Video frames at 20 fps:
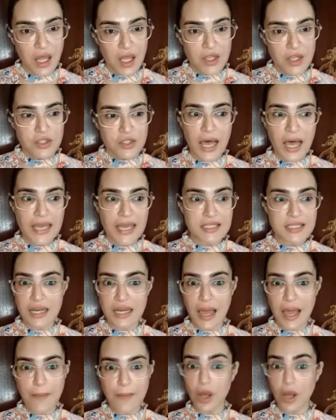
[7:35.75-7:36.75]
So I said,
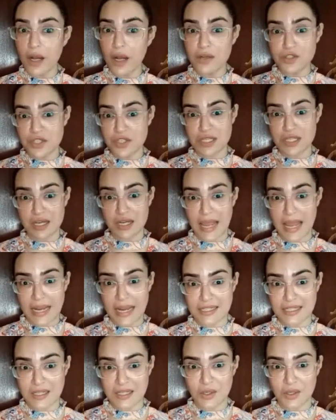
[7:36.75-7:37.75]
I'm not interested in
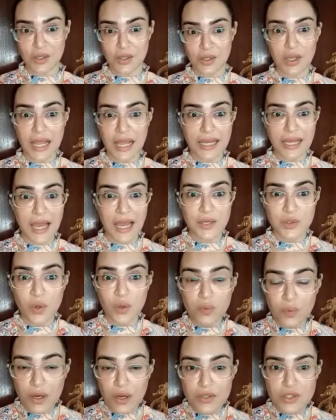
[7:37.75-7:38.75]
acting, you know, like I
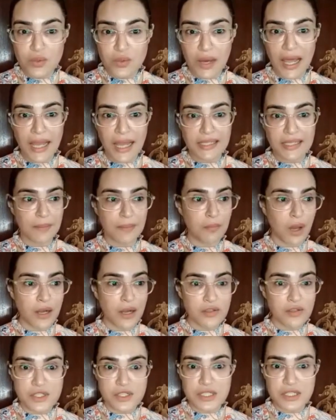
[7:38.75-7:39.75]
don't want to act. I'm
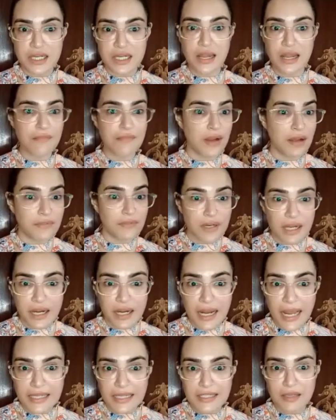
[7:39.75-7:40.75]
not interested. I've never
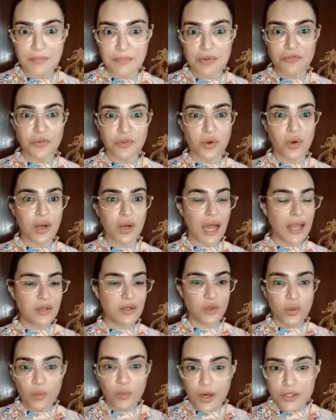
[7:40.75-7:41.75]
done acting before. I
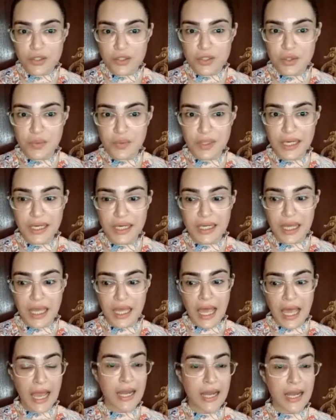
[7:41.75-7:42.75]
don't want to do it.
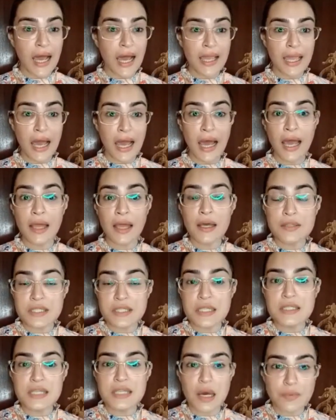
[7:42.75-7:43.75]
And I
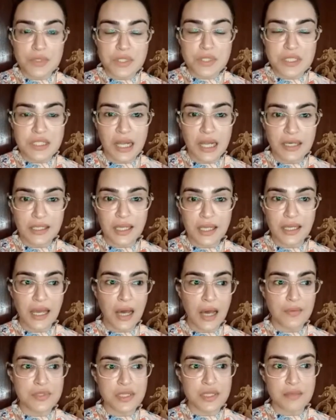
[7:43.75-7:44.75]
since I was studying,
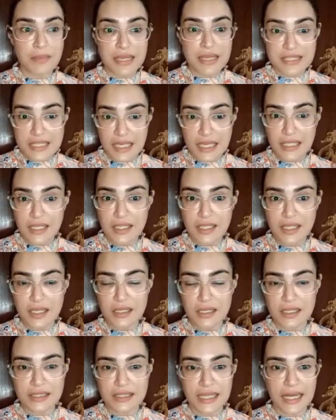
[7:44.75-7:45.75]
I was in my second
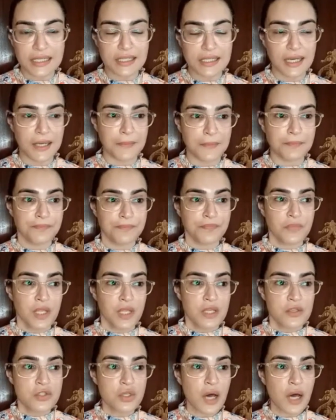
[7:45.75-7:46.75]
year at that time.
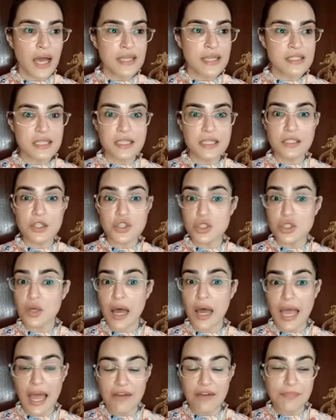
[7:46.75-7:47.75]
So I said that, you
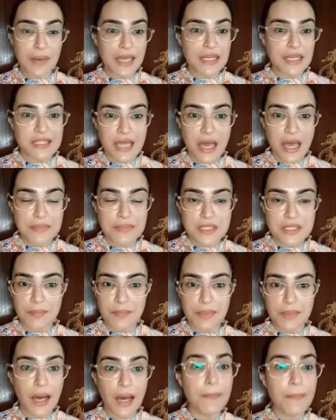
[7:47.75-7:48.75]
know, I have my exams
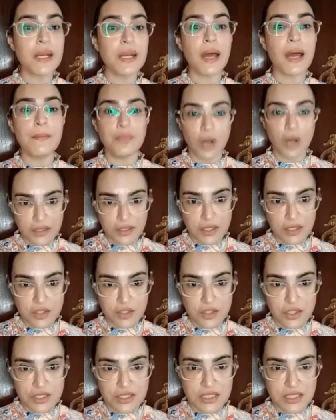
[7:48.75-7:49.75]
coming up and I'm not
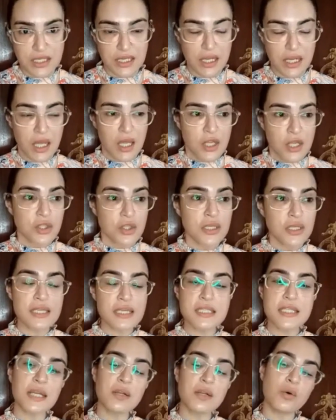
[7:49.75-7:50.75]
interested. So he
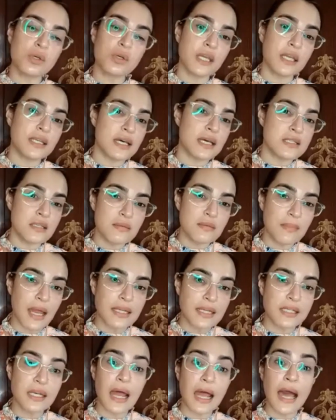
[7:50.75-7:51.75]
said, okay, doesn't
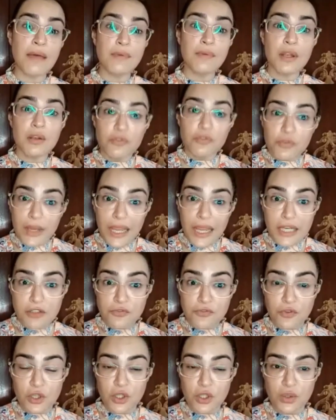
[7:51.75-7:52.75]
matter. I will
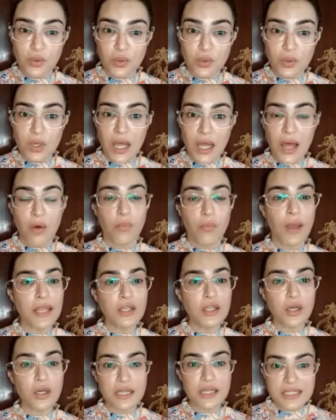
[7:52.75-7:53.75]
wait for you
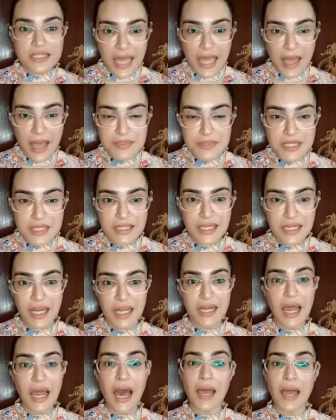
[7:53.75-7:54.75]
when your exams are
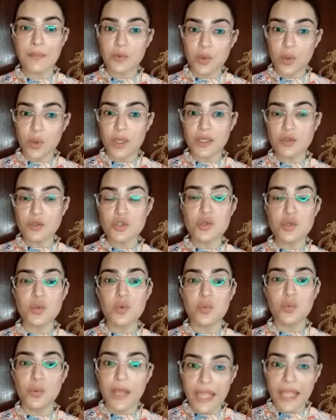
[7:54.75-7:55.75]
done. I'm going
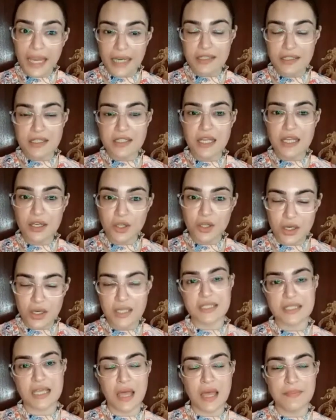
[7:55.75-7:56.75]
to wait till your
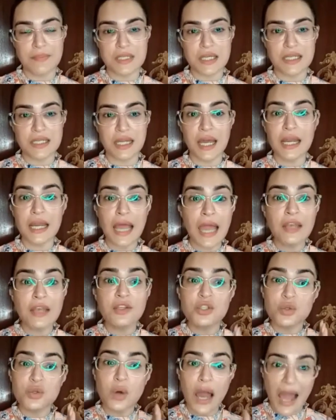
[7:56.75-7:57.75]
exams are done
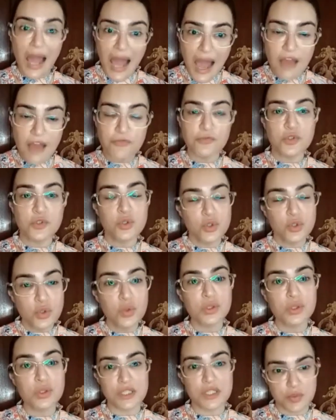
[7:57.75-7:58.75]
and you have to
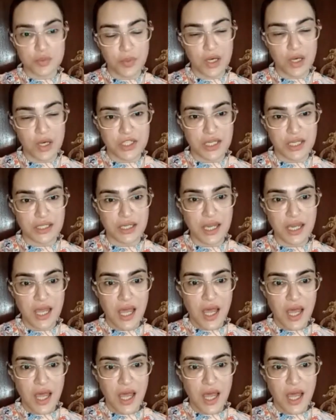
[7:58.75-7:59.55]
do this project.